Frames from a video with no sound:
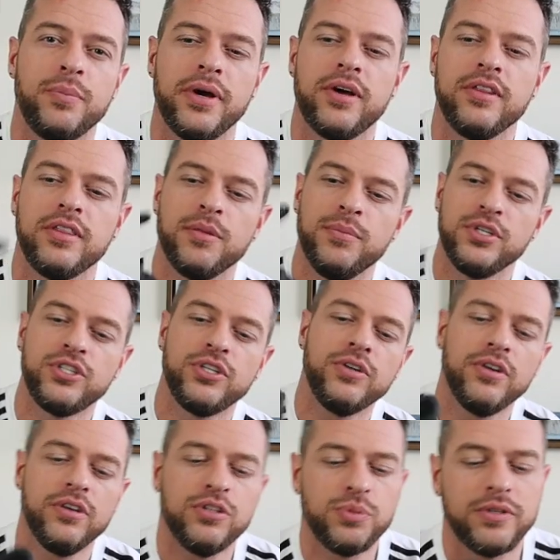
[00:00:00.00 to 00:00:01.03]
about the
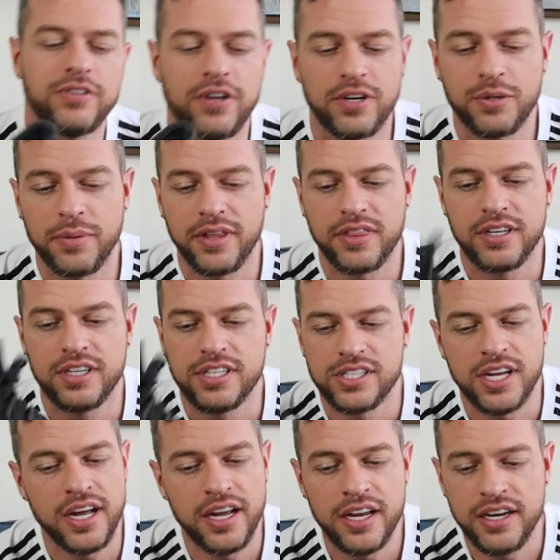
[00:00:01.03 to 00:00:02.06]
materials, we talked about the
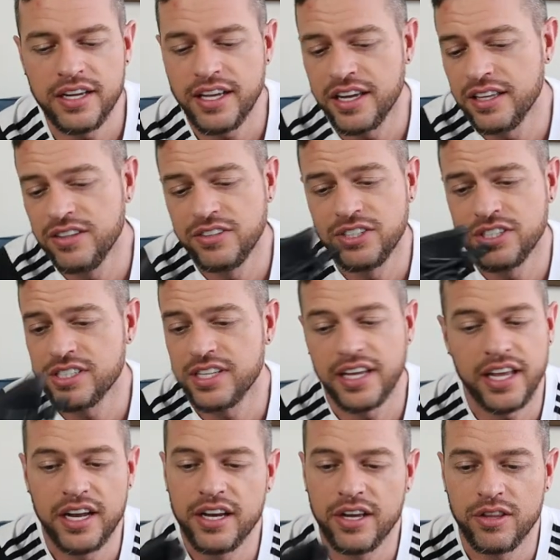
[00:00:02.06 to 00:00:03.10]
design. Again, they're just
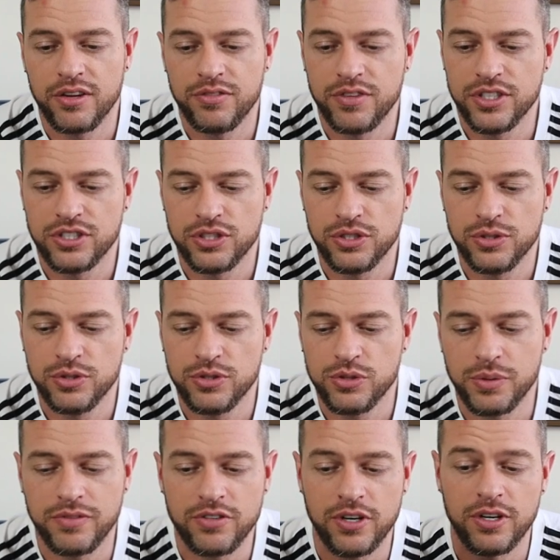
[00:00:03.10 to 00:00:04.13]
like any other
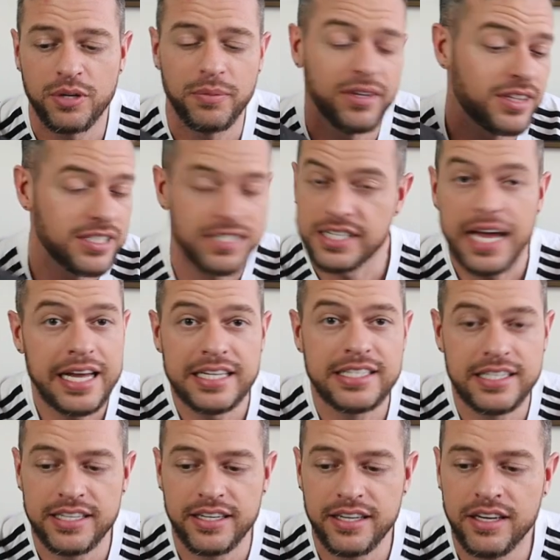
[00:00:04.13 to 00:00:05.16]
V2s. We've talked about the
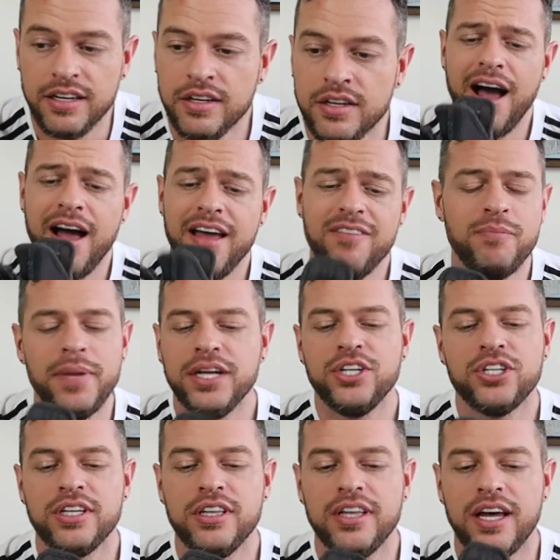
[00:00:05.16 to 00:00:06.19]
sizing. I've
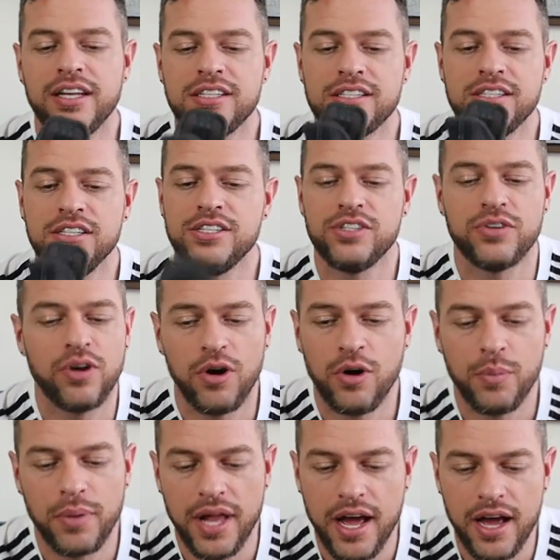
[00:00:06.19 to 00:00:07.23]
mentioned that since they're
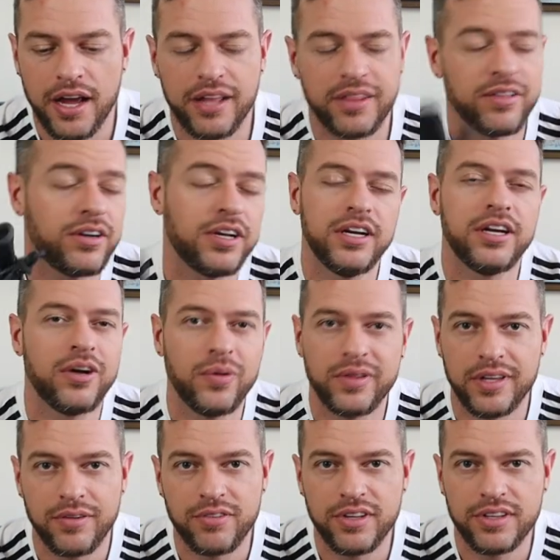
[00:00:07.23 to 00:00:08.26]
all black, they're gonna go
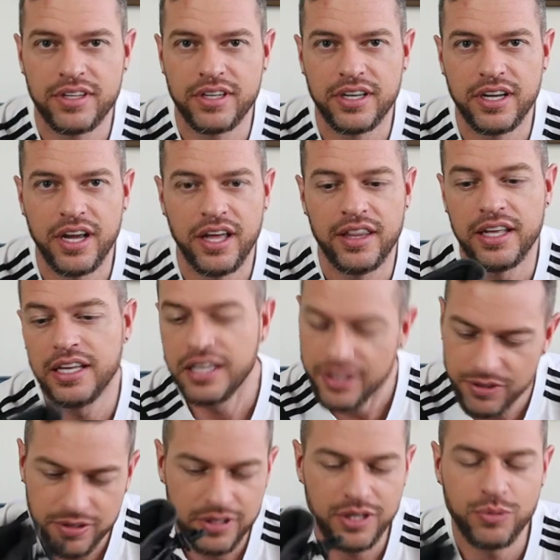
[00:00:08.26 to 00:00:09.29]
with everything, and they
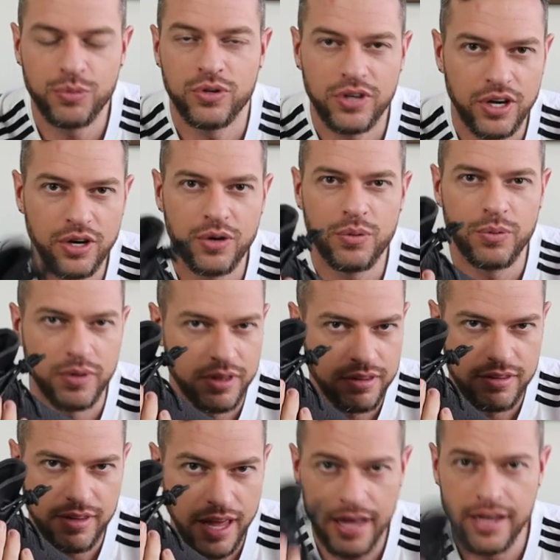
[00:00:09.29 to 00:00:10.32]
literally will go with
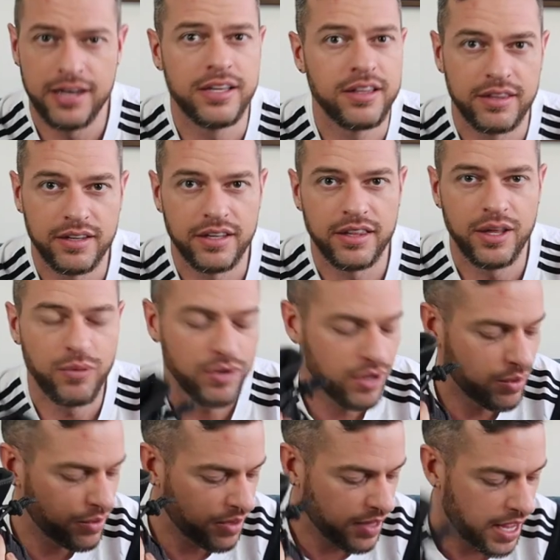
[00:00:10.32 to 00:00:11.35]
anything. They will
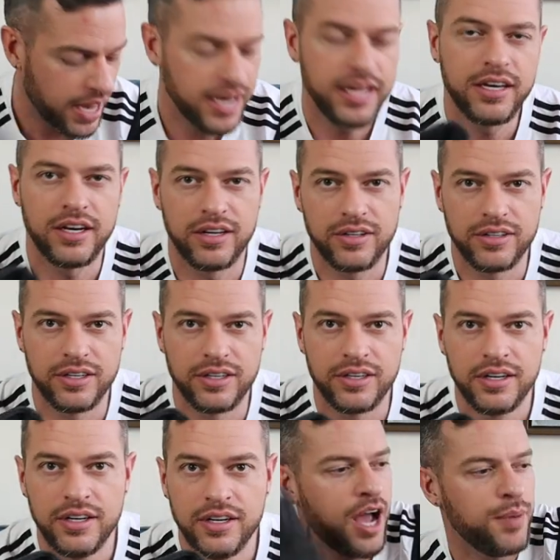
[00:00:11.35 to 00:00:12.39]
go with any color.
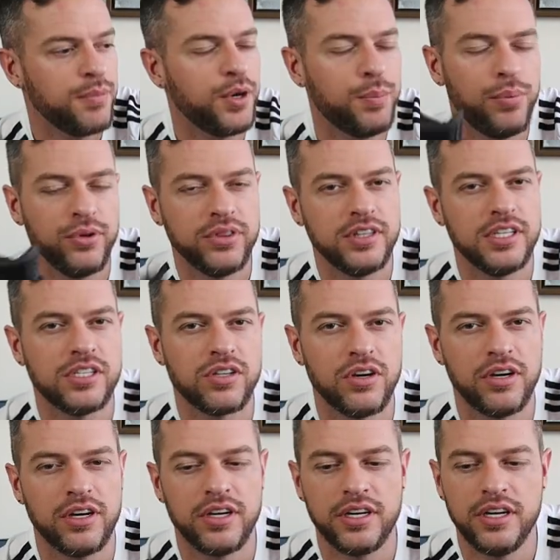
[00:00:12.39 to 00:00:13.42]
I'm gonna put these
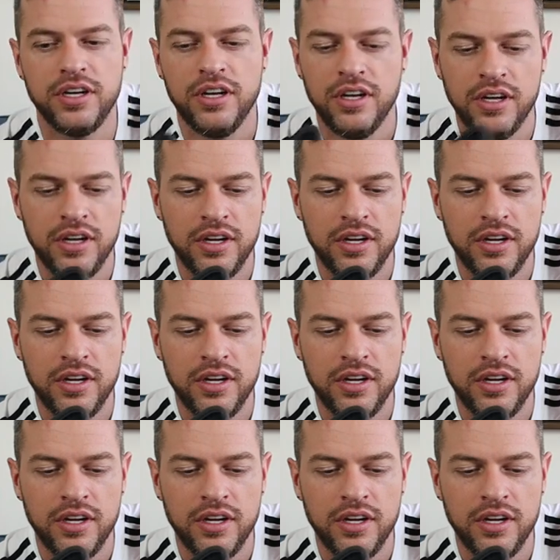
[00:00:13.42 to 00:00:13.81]
on